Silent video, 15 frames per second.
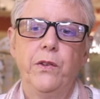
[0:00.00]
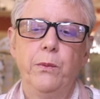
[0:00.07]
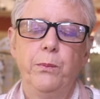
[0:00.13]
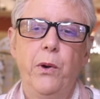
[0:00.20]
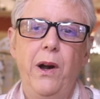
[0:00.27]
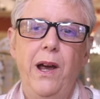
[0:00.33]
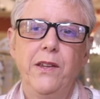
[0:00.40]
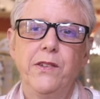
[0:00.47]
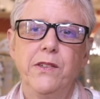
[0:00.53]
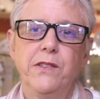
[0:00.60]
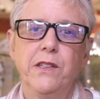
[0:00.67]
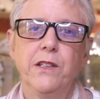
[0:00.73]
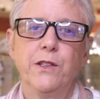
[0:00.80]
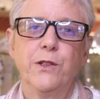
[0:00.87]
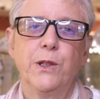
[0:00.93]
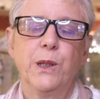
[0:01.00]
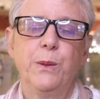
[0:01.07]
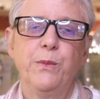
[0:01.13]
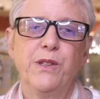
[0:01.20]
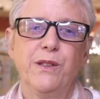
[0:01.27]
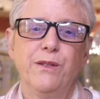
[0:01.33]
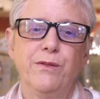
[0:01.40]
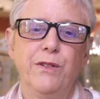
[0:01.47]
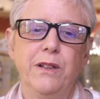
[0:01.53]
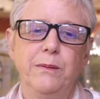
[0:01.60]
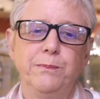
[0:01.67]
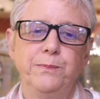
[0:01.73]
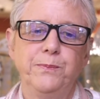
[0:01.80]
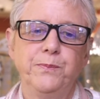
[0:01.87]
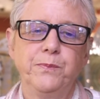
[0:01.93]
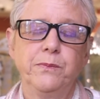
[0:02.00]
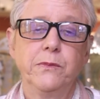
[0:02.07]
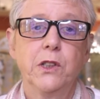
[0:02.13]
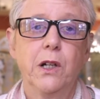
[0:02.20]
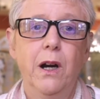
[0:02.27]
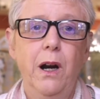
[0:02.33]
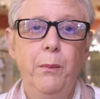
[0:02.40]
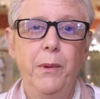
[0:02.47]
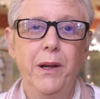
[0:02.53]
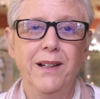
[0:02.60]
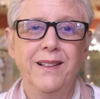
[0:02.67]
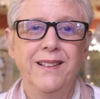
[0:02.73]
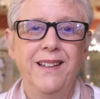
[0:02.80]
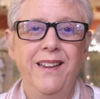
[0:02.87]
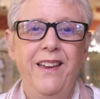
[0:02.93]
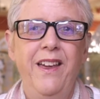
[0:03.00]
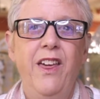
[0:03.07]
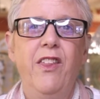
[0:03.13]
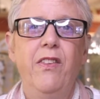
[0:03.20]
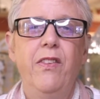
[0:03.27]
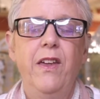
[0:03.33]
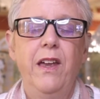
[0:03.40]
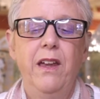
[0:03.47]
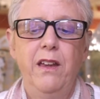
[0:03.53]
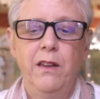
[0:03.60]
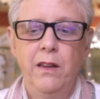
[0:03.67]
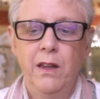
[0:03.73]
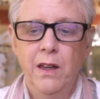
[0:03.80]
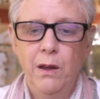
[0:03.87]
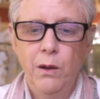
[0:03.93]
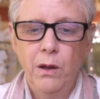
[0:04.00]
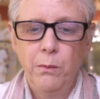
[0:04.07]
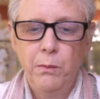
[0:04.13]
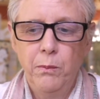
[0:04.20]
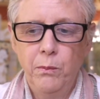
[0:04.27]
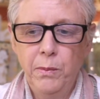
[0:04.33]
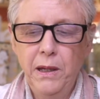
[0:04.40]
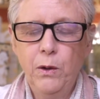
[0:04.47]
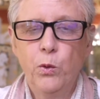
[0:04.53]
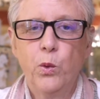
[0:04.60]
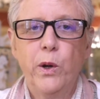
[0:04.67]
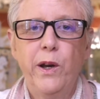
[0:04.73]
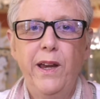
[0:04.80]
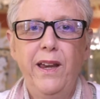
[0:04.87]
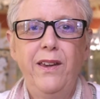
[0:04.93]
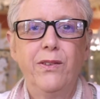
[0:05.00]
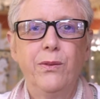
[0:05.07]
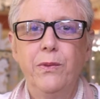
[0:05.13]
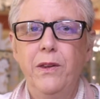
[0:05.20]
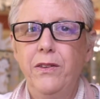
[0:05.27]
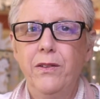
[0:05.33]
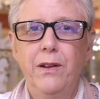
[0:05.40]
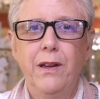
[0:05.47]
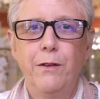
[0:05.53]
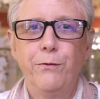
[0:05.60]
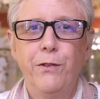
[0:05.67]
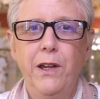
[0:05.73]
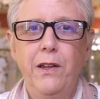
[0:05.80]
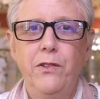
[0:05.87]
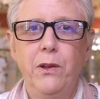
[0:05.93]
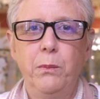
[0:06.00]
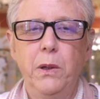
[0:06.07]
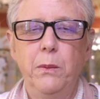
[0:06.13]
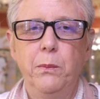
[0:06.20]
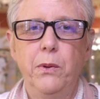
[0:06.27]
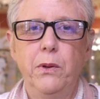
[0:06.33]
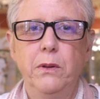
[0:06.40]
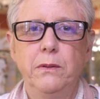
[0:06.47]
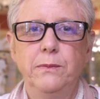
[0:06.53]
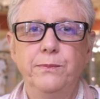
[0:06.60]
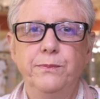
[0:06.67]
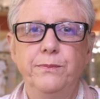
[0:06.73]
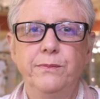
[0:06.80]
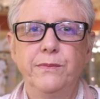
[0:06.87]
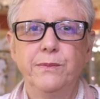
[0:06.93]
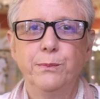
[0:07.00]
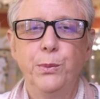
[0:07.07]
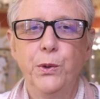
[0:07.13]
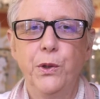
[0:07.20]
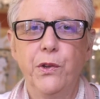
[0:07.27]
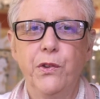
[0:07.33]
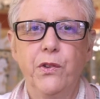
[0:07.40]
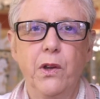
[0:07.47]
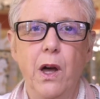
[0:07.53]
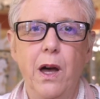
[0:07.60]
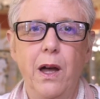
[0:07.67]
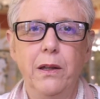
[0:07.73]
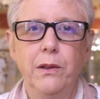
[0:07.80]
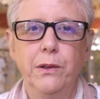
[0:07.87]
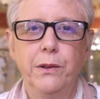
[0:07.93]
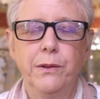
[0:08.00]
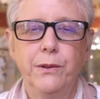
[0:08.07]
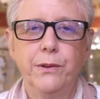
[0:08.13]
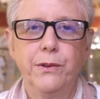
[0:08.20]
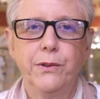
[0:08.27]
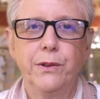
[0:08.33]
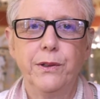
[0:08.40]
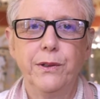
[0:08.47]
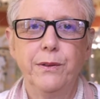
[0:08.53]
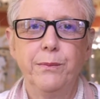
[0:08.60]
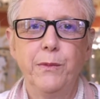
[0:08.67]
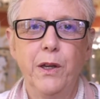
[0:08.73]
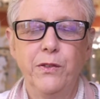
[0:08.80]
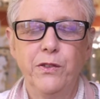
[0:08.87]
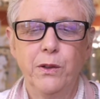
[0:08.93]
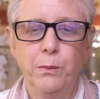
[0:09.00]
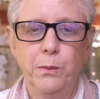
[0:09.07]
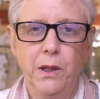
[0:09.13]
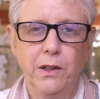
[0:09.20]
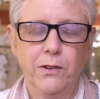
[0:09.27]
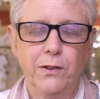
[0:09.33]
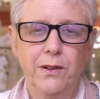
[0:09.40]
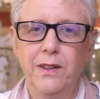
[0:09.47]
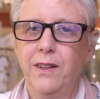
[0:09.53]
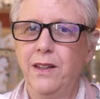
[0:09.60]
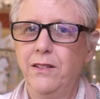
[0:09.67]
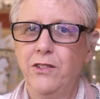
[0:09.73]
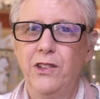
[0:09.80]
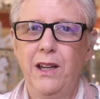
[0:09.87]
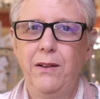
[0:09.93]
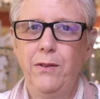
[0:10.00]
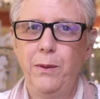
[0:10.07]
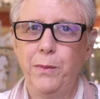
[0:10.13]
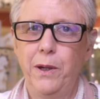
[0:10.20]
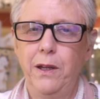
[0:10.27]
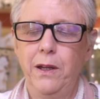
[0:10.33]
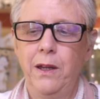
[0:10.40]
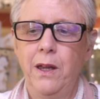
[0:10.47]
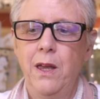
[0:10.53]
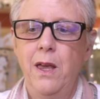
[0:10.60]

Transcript: process it in terms of karma. Being raised, these are not fancy people, Buddhist scholars or nuns or monks or anything, just everybody.